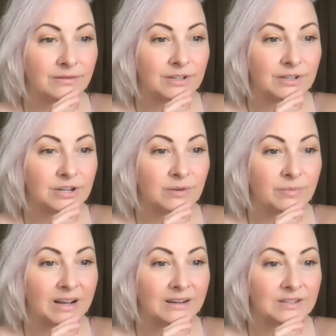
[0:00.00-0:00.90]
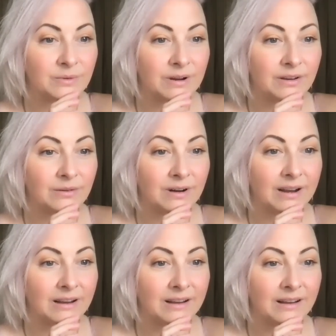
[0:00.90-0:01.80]
return back to what you
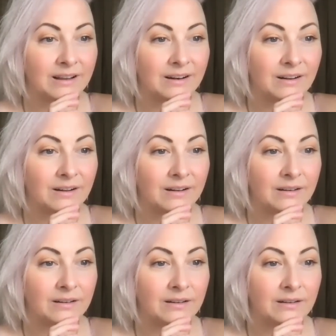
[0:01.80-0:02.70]
write it on.